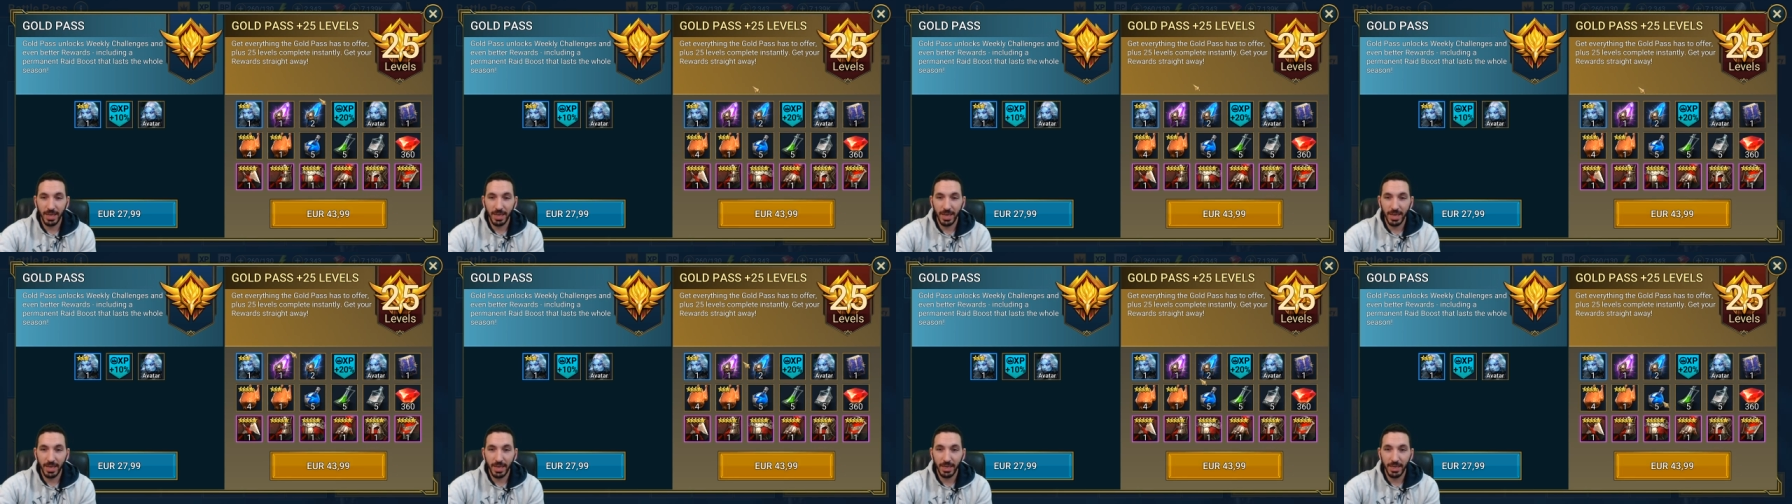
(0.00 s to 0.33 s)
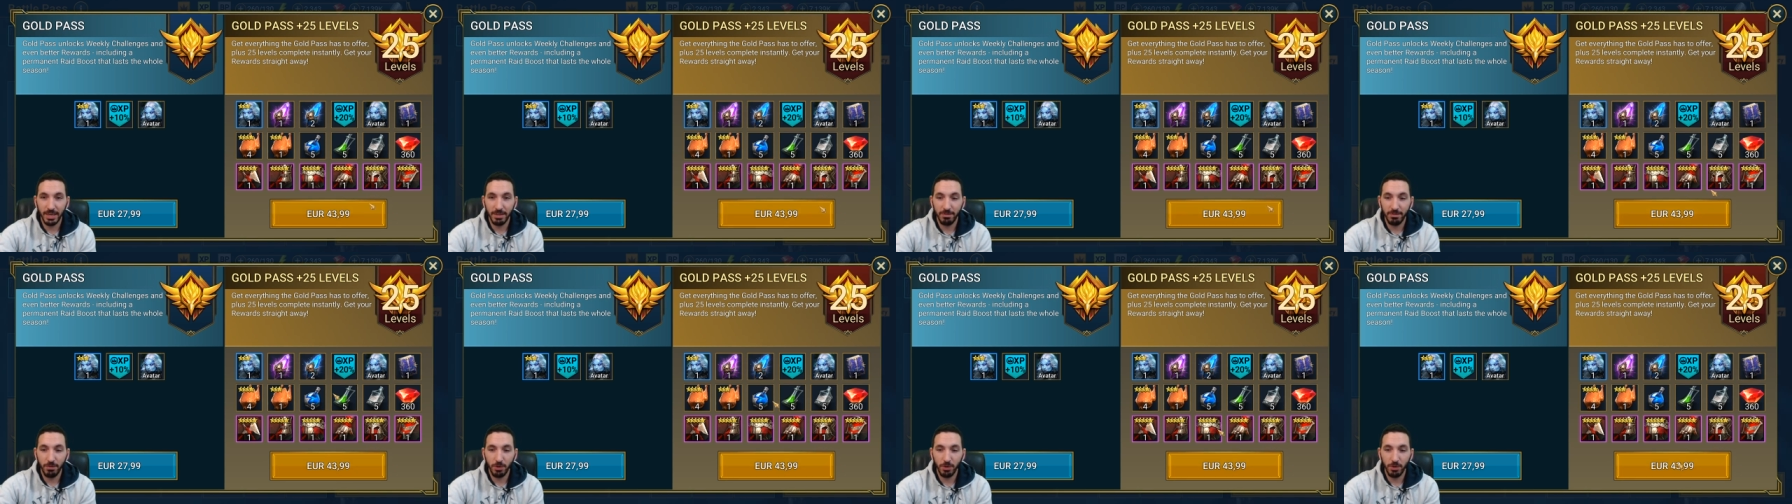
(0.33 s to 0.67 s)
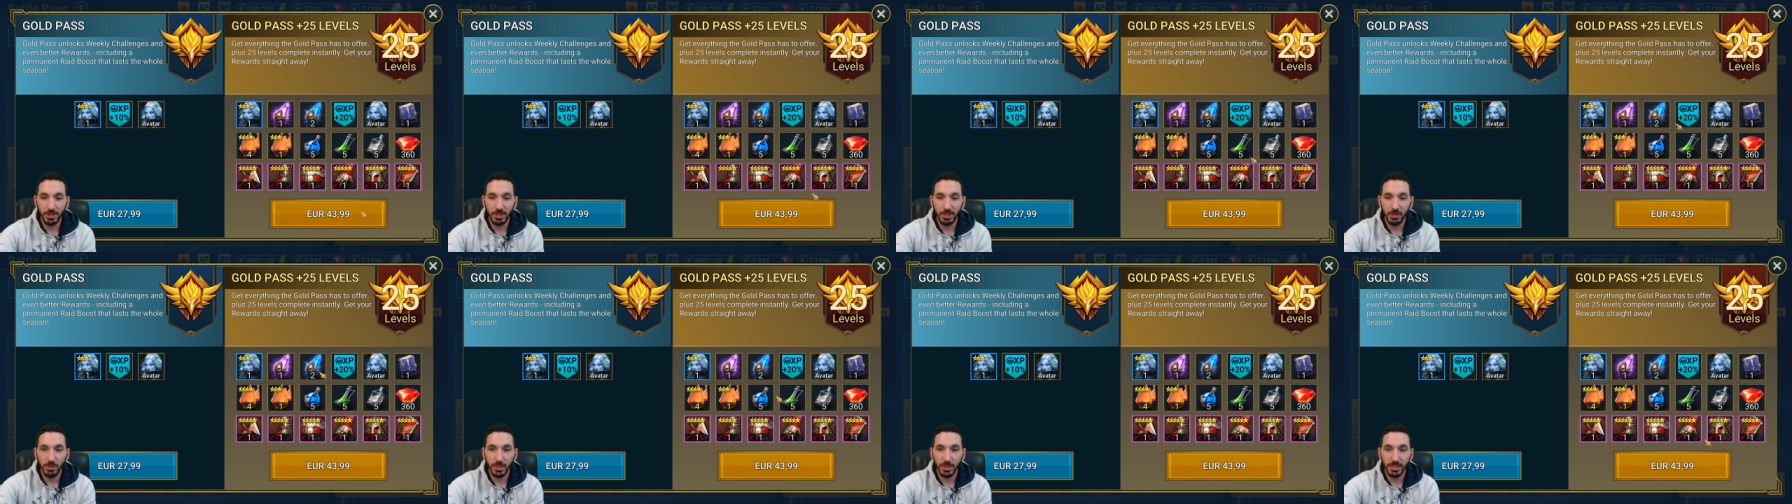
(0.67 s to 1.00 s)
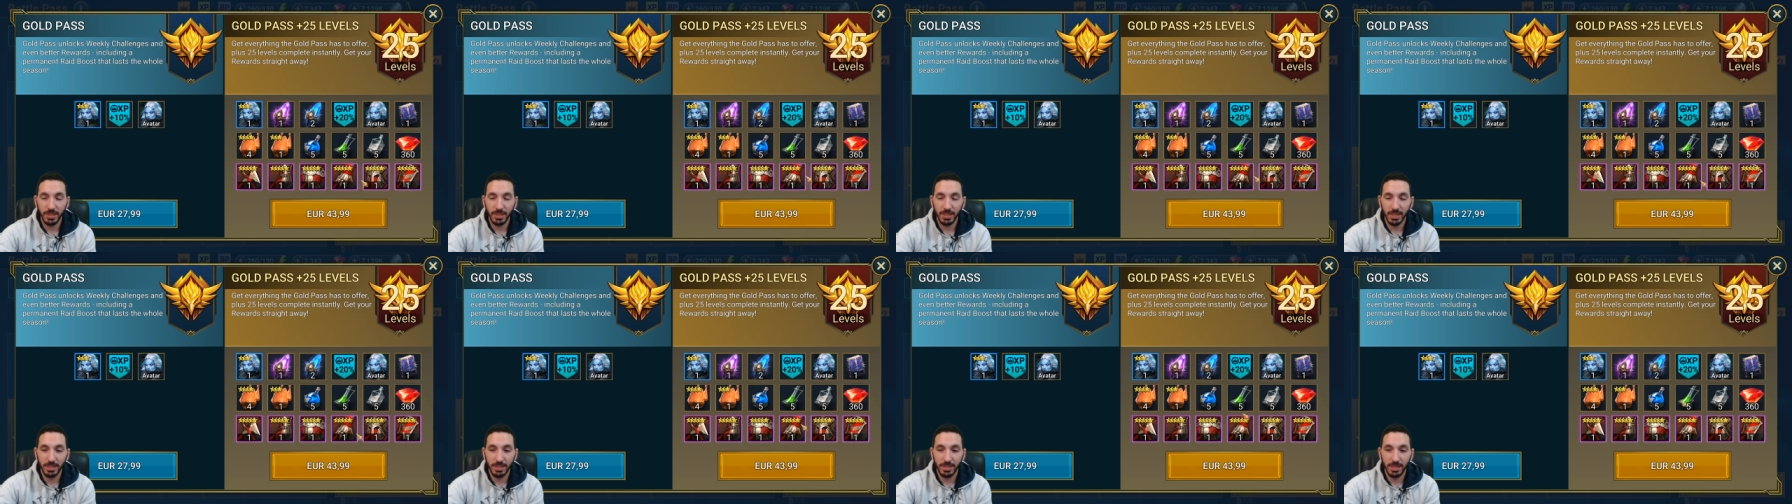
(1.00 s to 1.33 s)
and 40
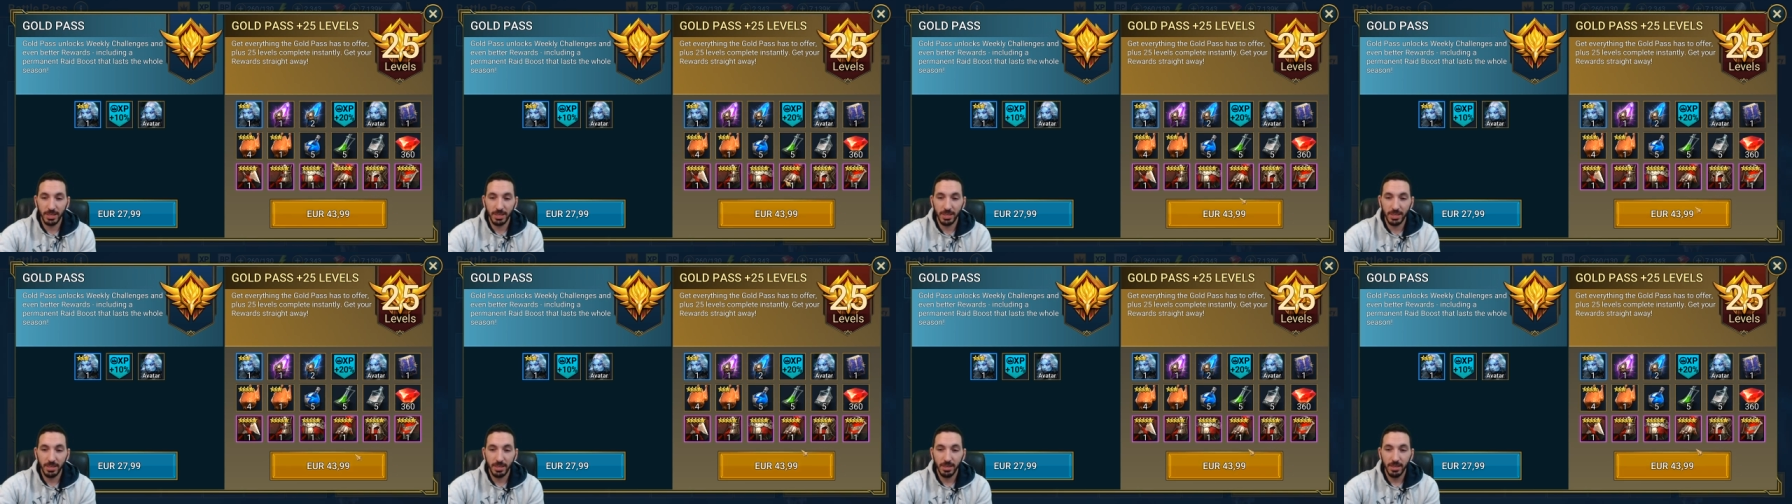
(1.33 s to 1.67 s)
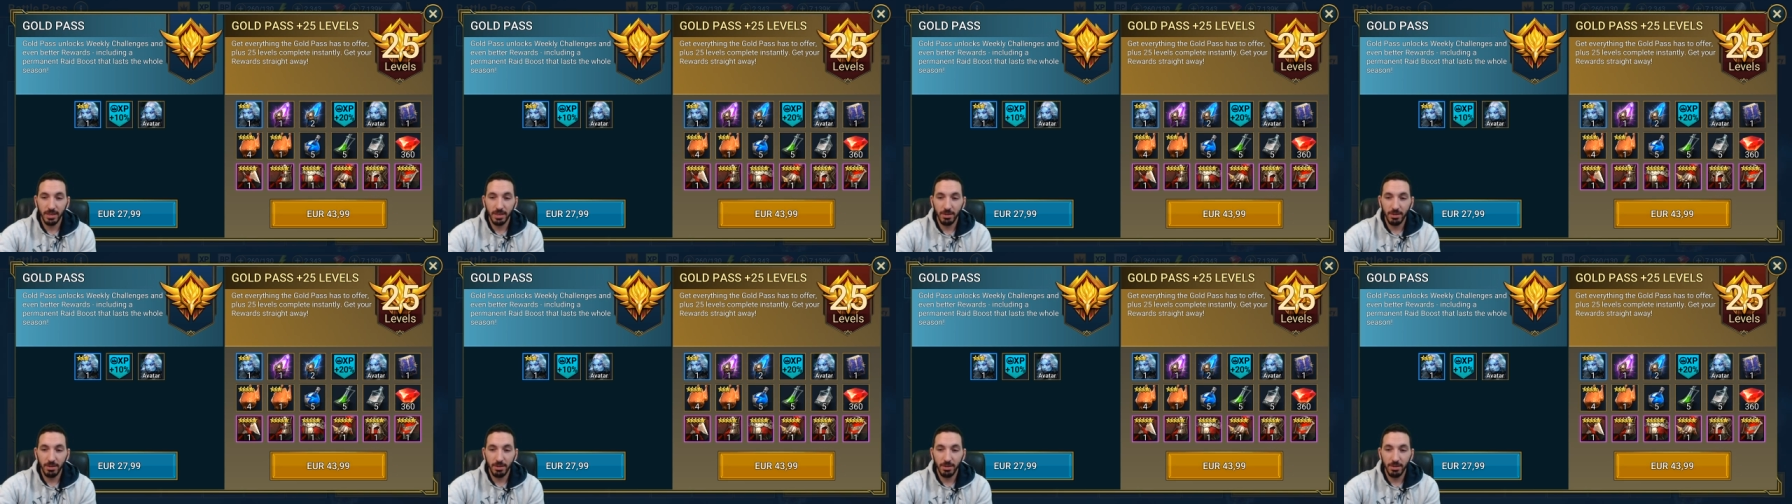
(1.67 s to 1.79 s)
USD,